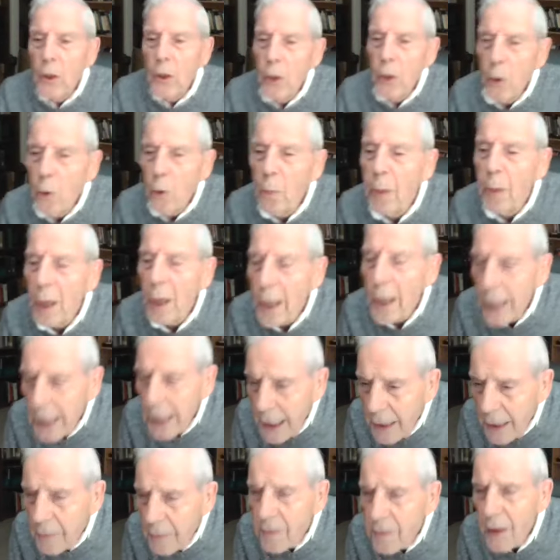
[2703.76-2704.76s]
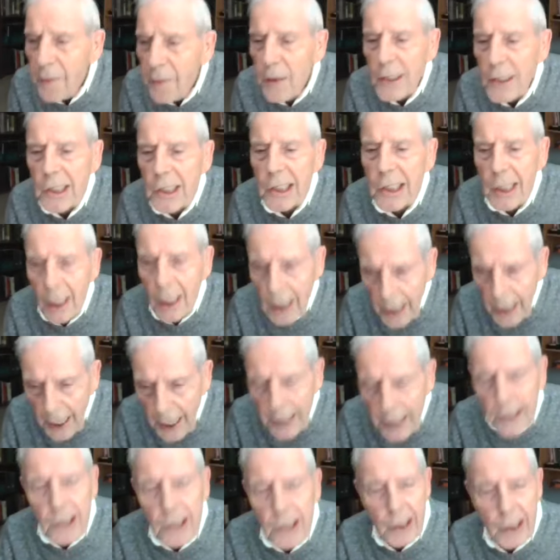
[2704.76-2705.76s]
you believe in the
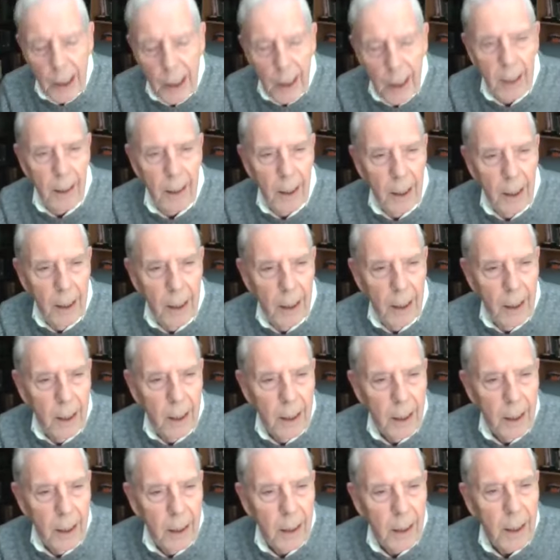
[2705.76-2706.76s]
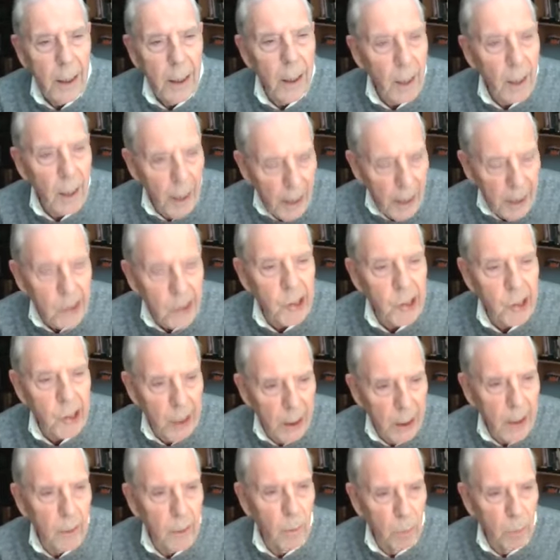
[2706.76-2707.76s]
selection,
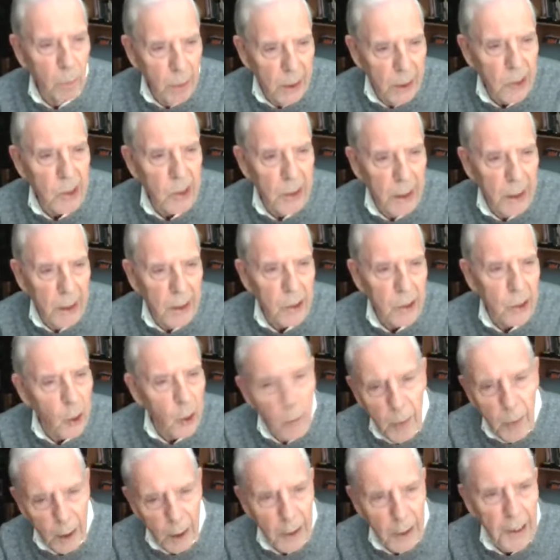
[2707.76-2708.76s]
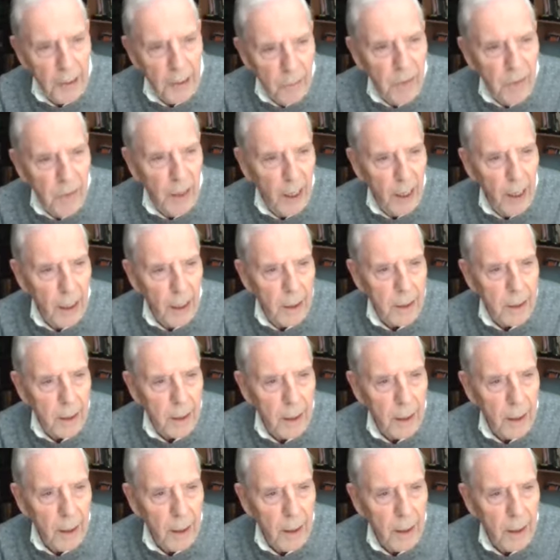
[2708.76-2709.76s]
election business. You believe in it.
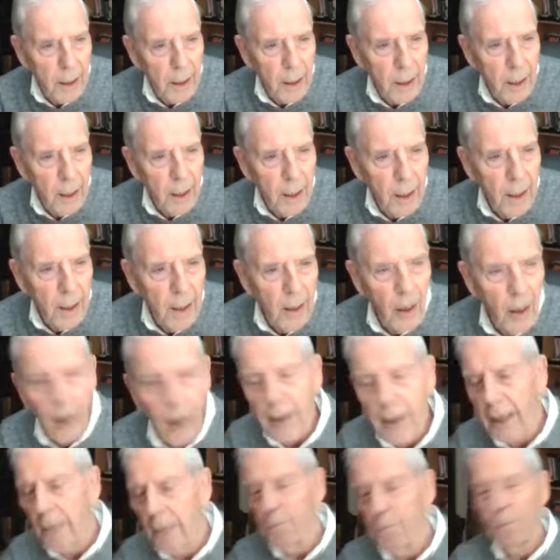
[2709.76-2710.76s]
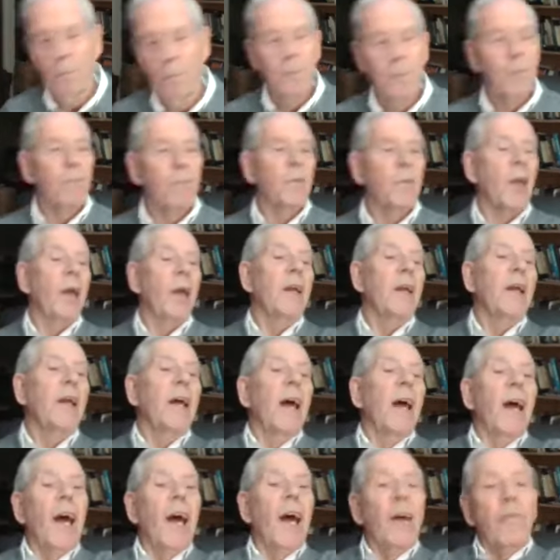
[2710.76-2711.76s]
Look,
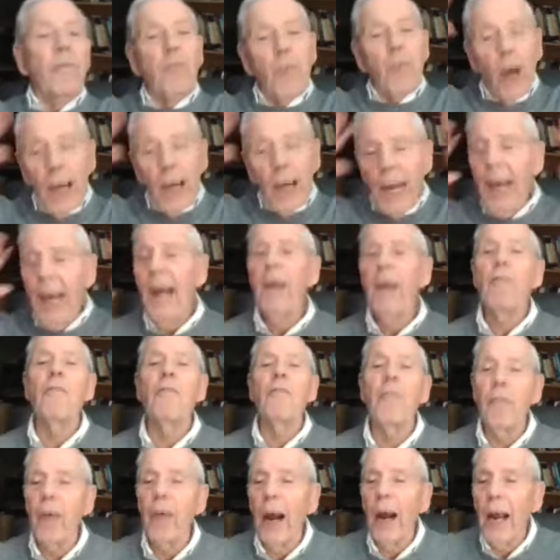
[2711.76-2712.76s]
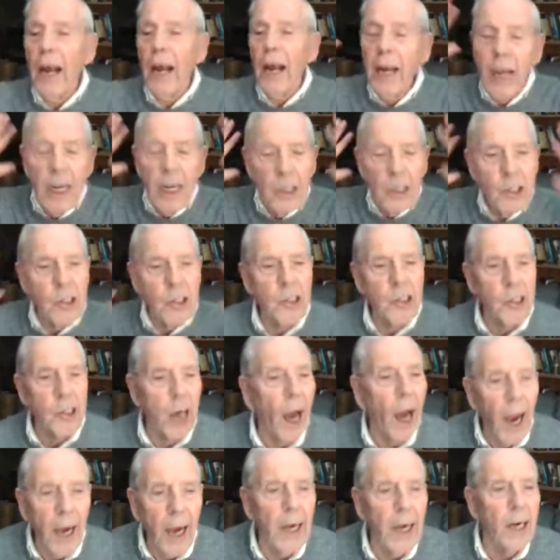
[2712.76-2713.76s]
if every
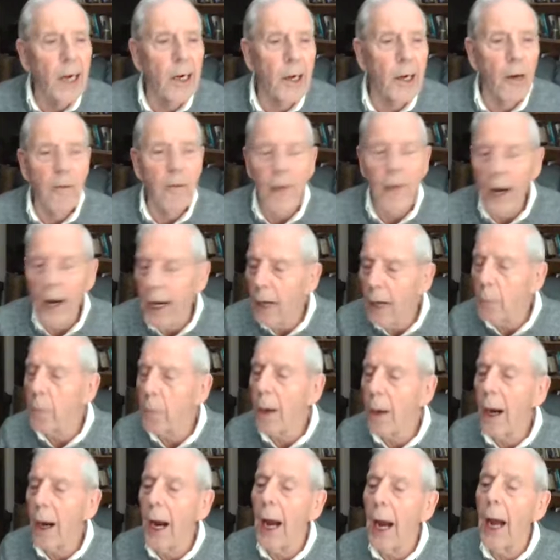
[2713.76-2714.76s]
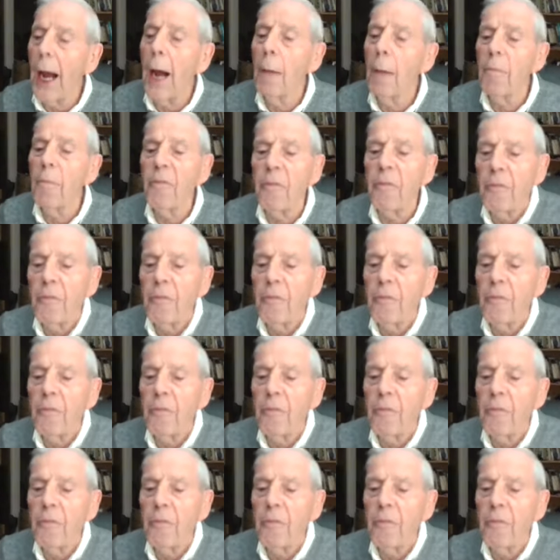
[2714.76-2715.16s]
child of Abraham